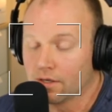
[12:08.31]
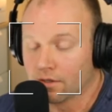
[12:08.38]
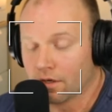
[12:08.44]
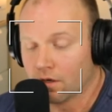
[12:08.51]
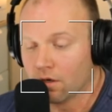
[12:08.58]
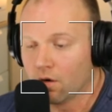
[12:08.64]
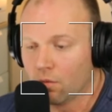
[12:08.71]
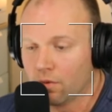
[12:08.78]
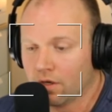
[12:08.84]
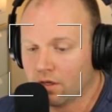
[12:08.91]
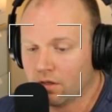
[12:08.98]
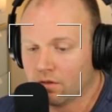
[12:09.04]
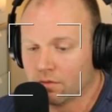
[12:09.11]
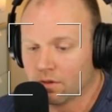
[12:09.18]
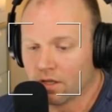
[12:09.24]
know we need
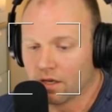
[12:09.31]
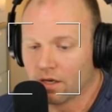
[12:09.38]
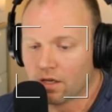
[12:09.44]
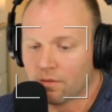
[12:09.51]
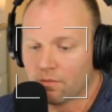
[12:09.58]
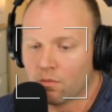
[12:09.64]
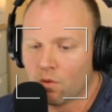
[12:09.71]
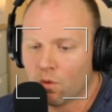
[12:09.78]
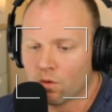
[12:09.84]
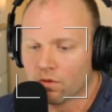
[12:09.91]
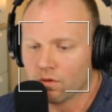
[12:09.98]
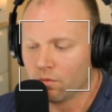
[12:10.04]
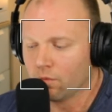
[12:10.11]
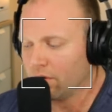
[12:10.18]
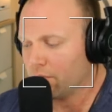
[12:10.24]
to rely on Him more
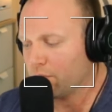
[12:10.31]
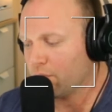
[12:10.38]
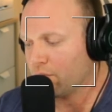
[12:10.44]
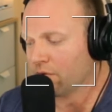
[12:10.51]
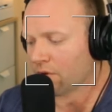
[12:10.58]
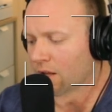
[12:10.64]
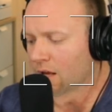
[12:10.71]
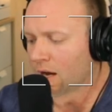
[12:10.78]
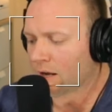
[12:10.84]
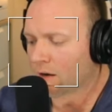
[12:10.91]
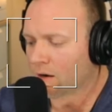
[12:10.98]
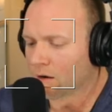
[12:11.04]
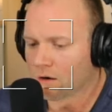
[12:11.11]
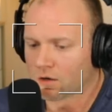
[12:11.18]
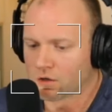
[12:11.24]
than we rely
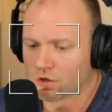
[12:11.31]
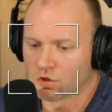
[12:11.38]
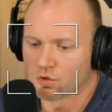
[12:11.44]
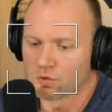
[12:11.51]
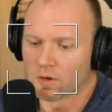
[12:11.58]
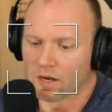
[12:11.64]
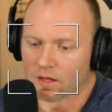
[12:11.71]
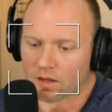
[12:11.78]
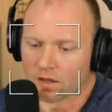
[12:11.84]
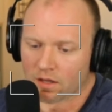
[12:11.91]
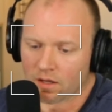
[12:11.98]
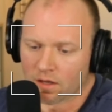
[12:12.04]
on our strength.